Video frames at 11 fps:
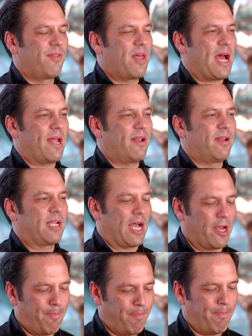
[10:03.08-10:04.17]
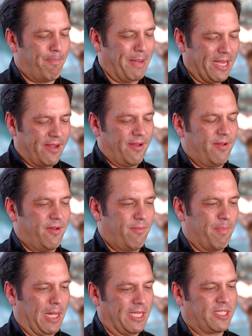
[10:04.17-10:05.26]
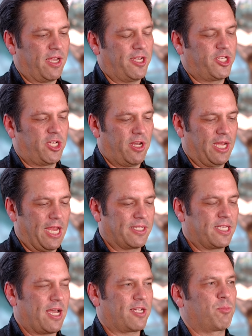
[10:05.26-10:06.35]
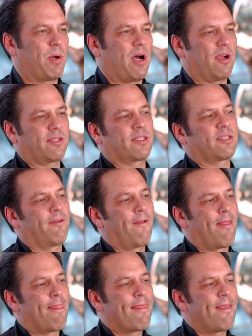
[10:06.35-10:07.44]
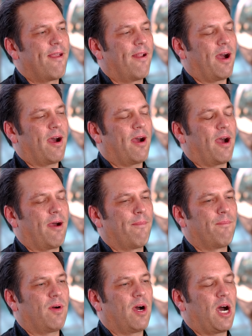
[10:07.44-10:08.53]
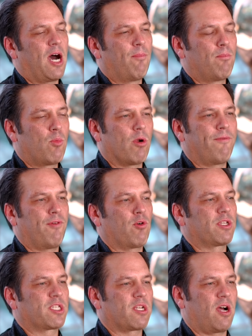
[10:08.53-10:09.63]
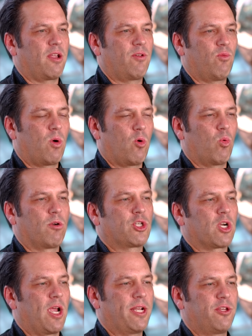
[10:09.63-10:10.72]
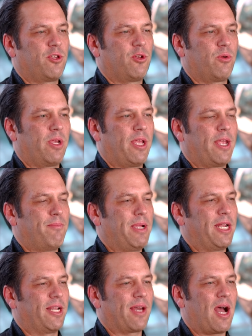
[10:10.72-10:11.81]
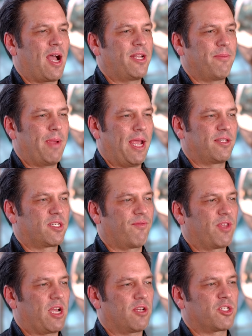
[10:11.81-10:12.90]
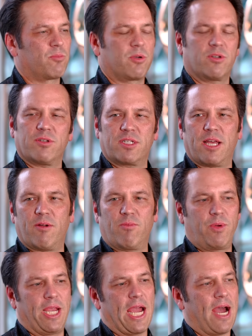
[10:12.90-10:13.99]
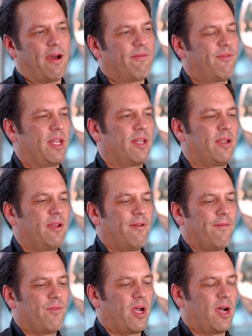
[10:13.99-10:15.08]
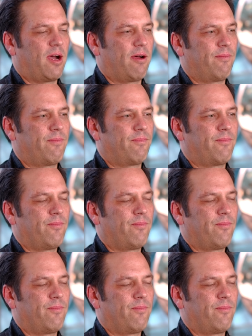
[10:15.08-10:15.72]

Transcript: that kind of pit PlayStation against Xbox. You know, I'm I'm more focused on what we're trying to do in meeting the high demands of the customers that we have, and um,